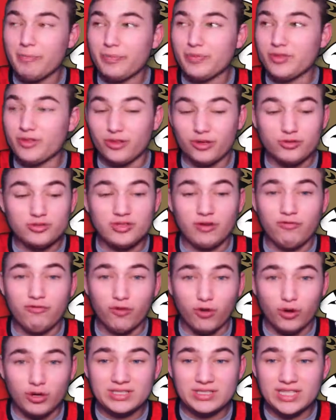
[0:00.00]
lose a
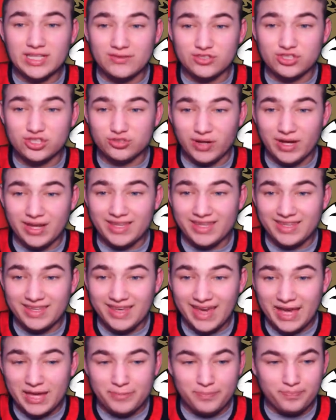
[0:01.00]
14th straight
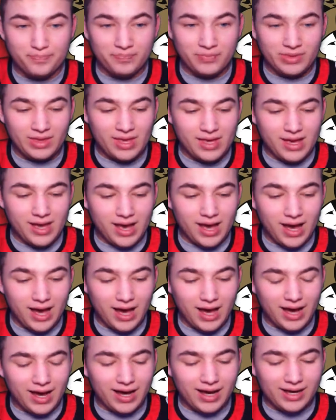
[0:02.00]
game.
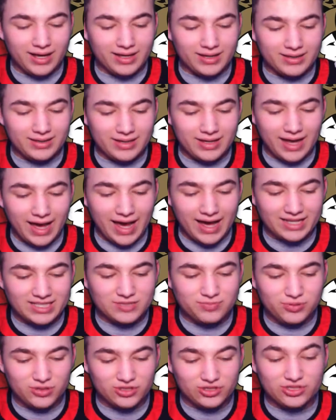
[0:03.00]

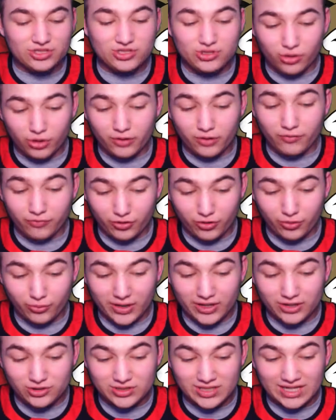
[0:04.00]
Asplund scored for the
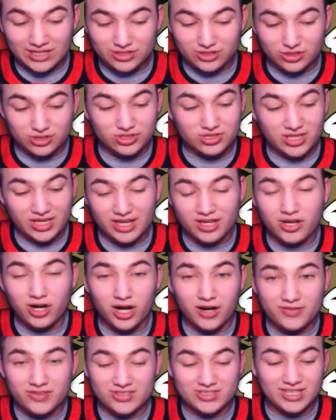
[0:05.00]
Rangers actually to kick
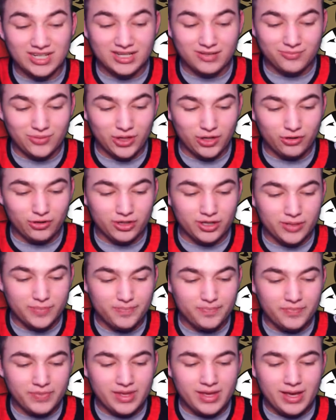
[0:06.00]
off the second period.
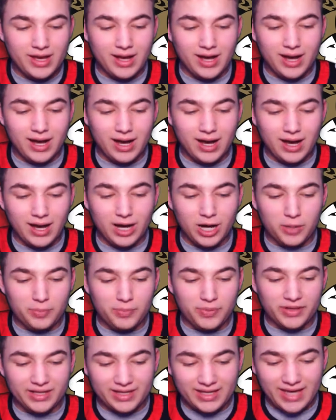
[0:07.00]

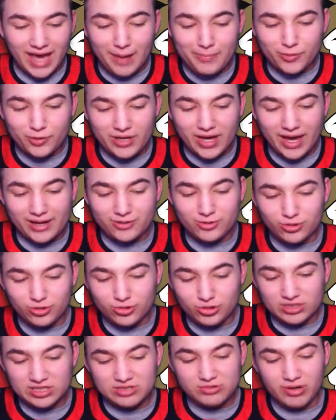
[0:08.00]
But then Capo Caco,
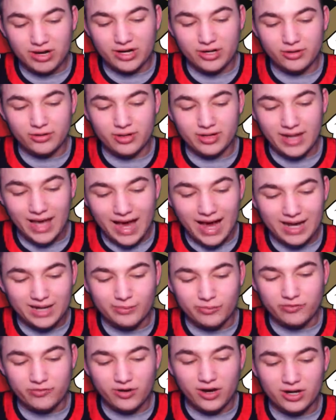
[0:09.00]
Chris Kreider, and
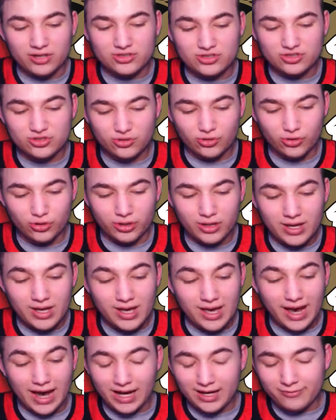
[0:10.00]
Adam Fox scored.
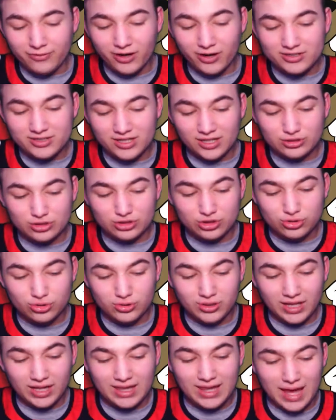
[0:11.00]
Adam Fox actually scored
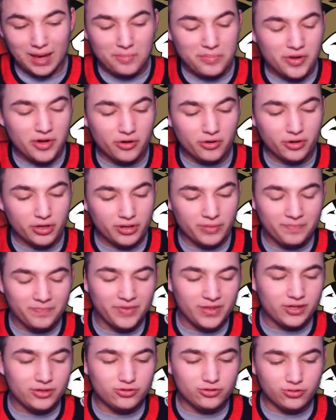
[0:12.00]
late in that period
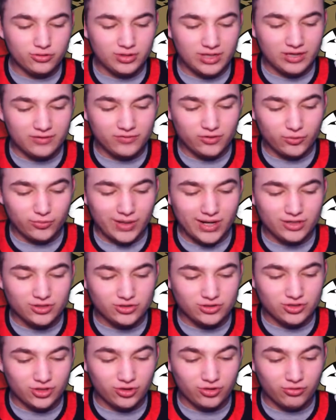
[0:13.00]
to give the
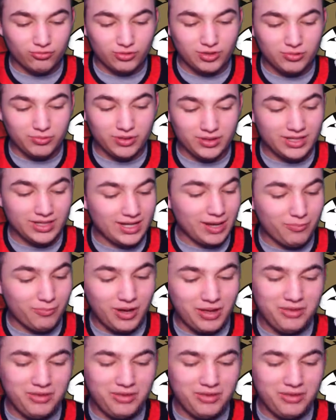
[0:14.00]
Rangers a 3-1 lead. And